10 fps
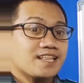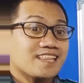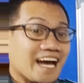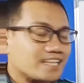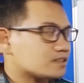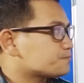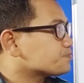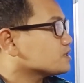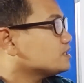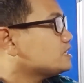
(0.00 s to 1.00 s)
that
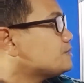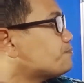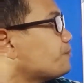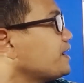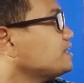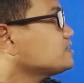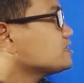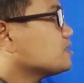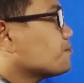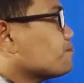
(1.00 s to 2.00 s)
the paint
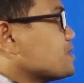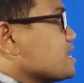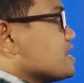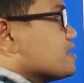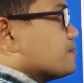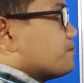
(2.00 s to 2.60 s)
P